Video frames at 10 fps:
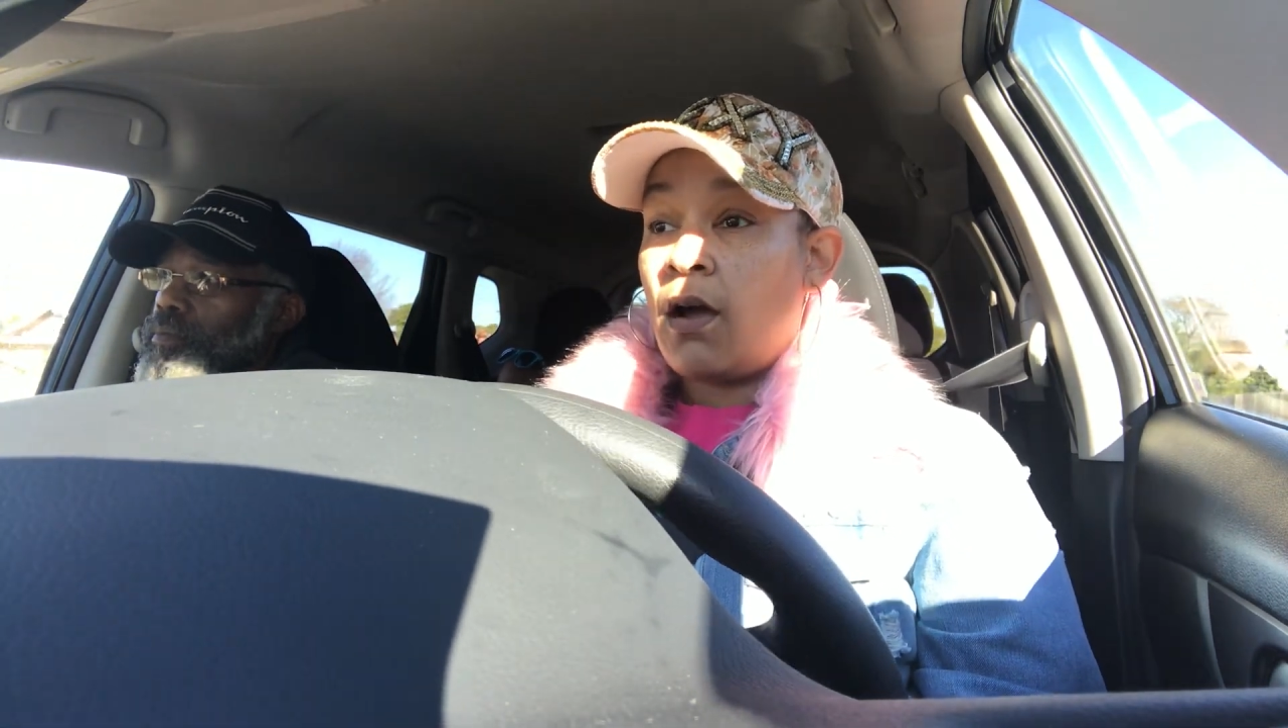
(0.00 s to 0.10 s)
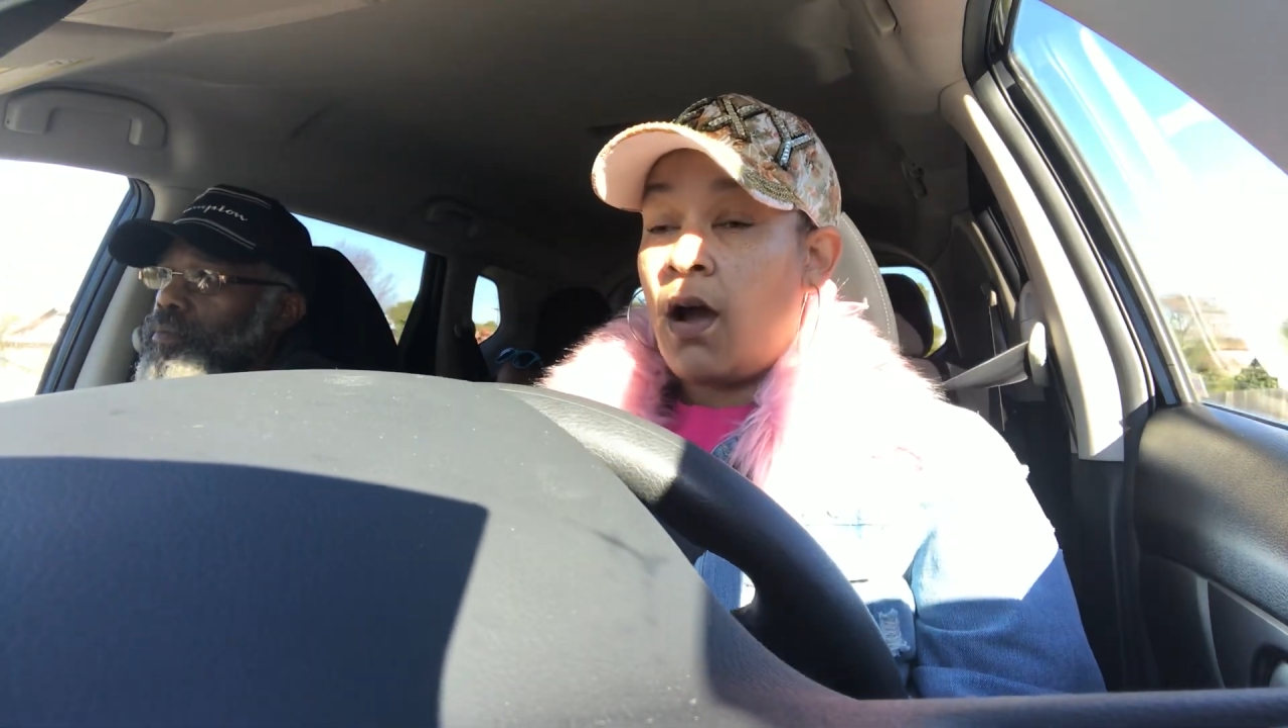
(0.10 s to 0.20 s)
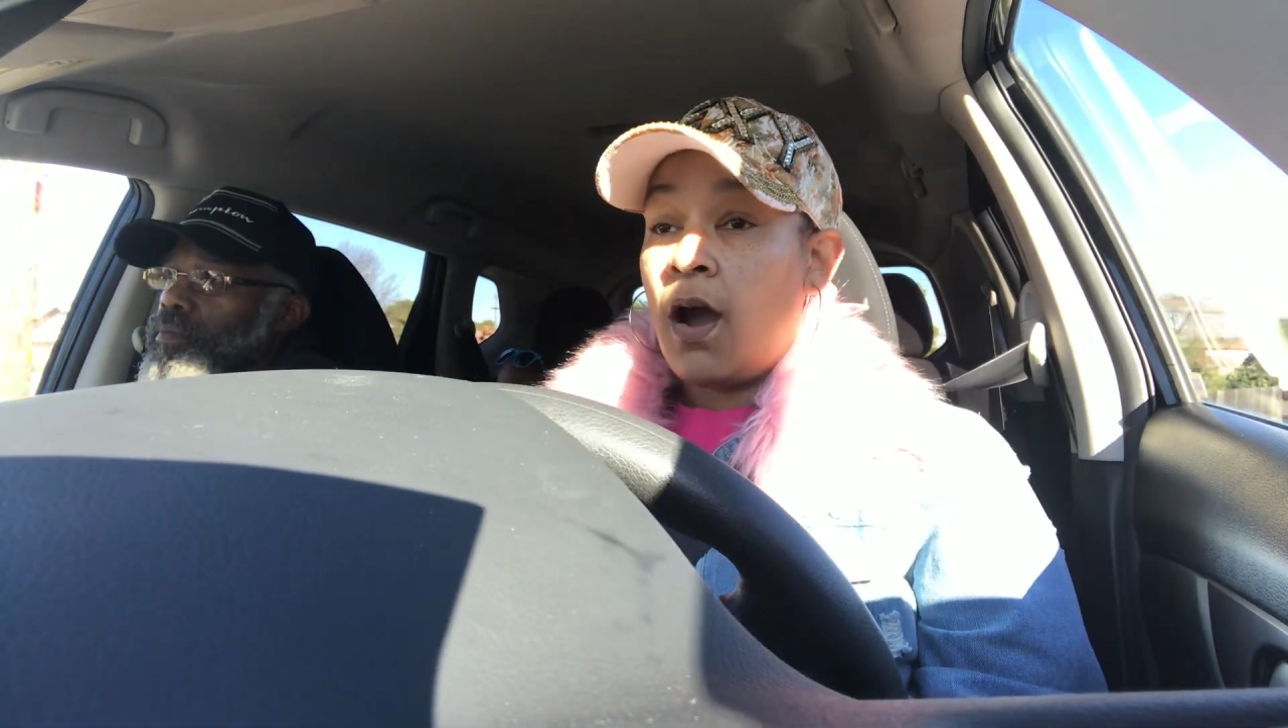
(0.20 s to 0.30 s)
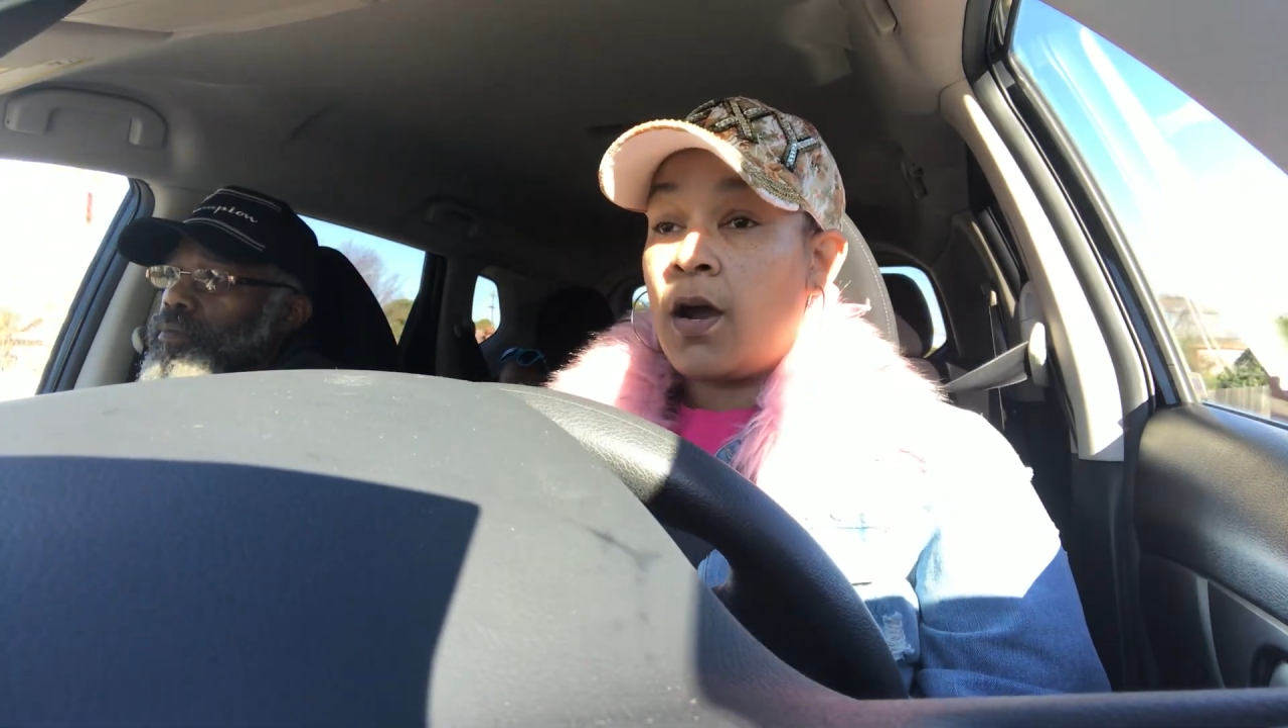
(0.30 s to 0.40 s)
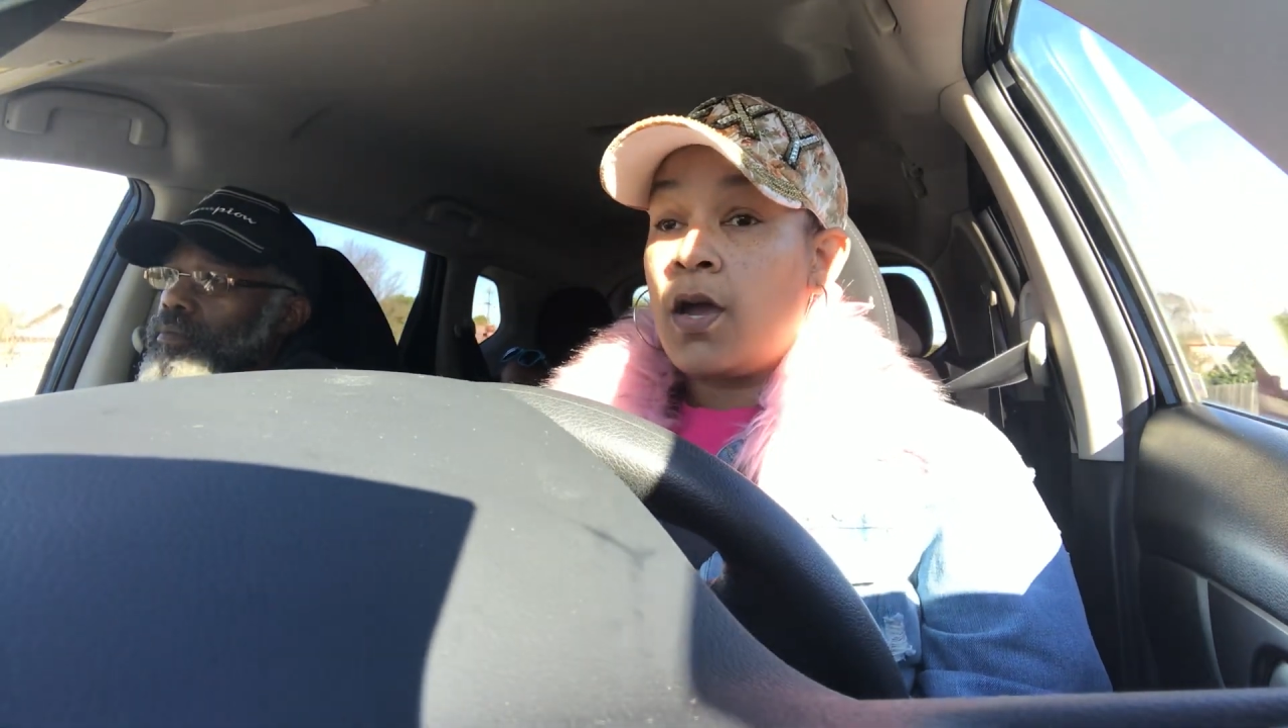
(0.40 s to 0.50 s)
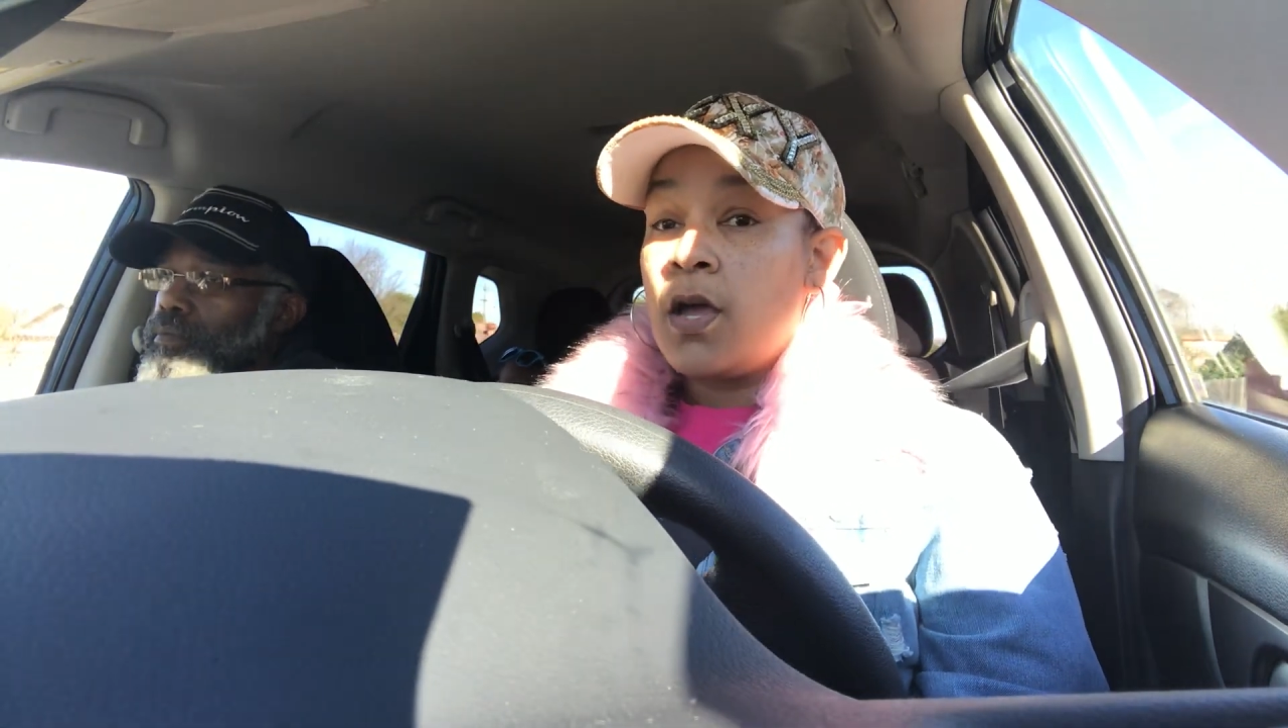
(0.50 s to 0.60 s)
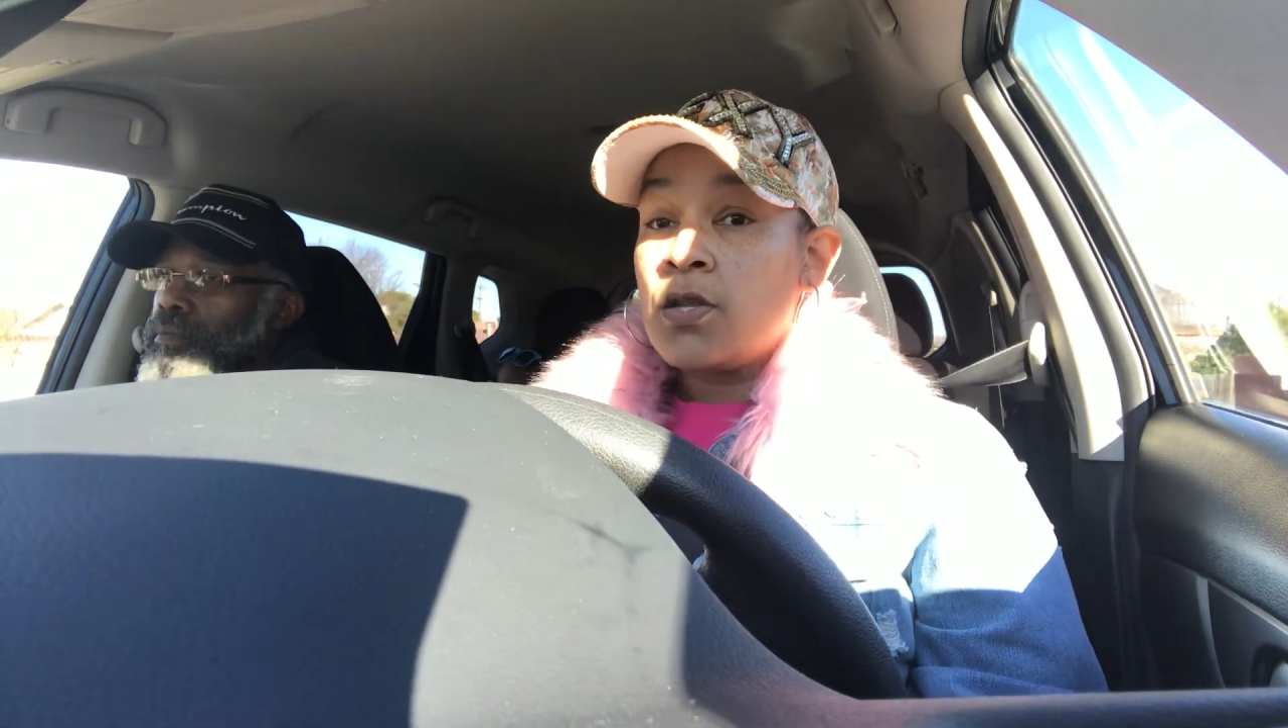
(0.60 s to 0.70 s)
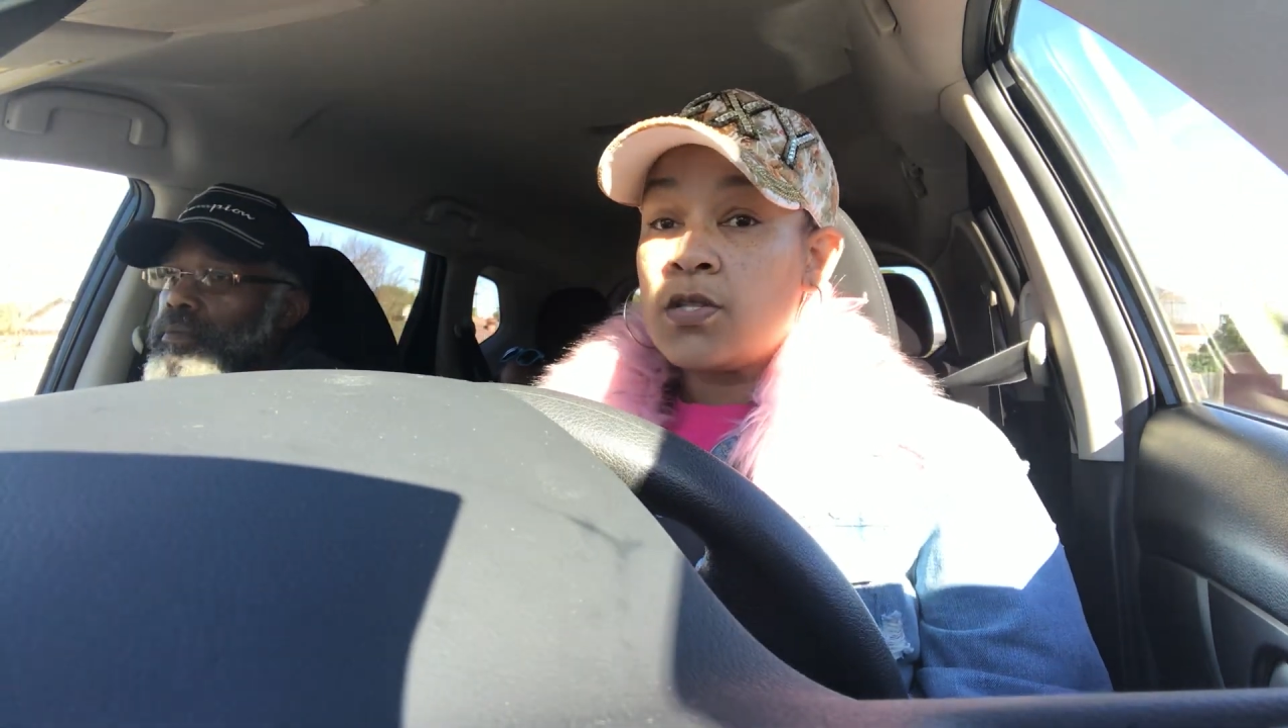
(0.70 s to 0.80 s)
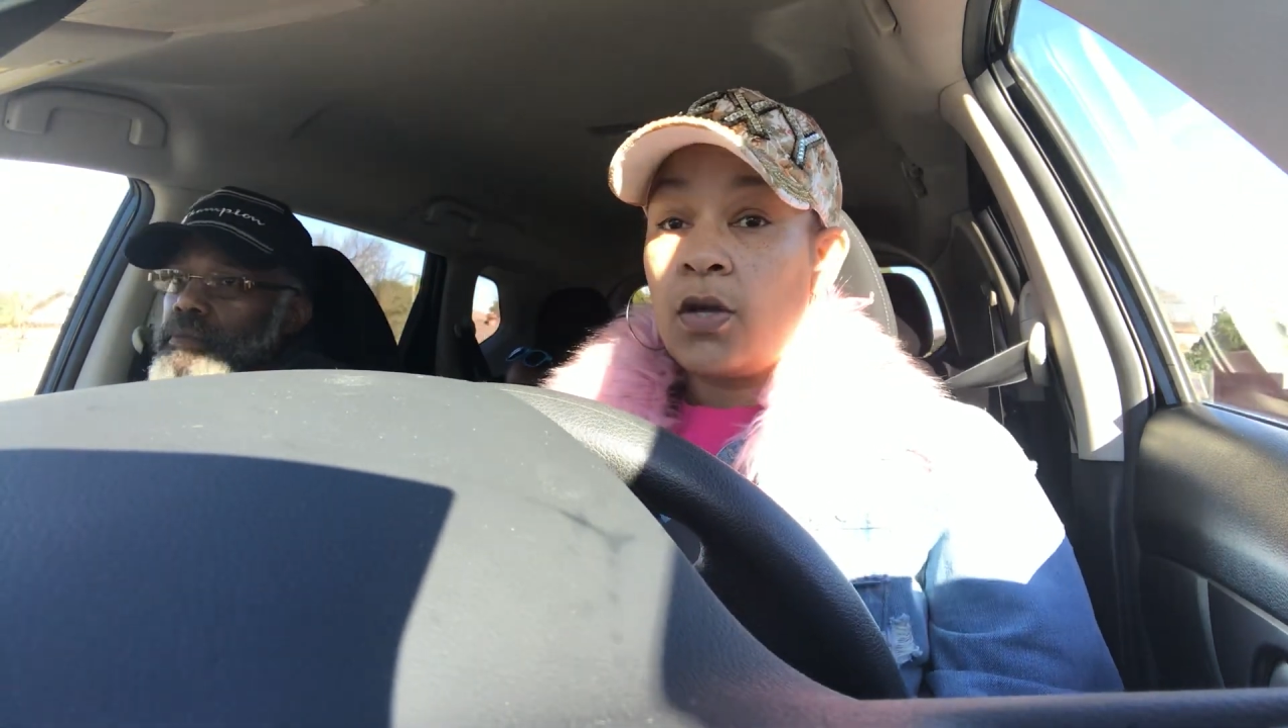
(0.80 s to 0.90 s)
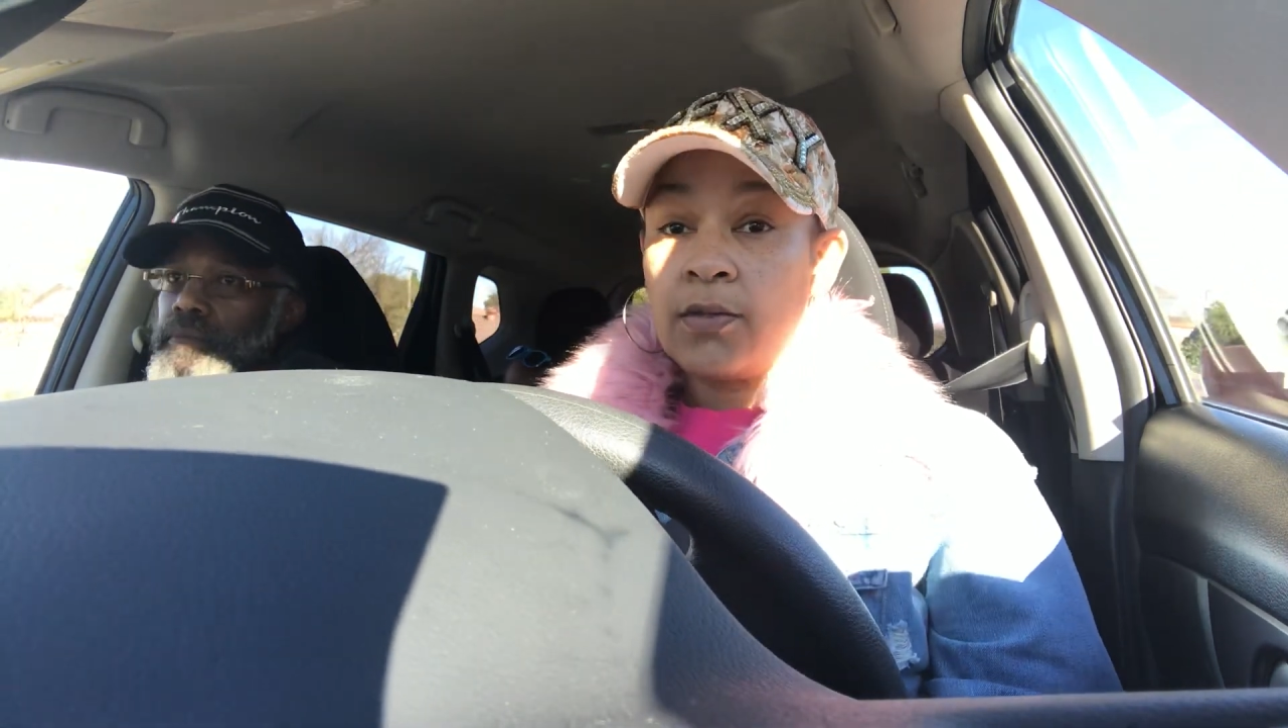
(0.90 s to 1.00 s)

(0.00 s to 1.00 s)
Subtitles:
car. So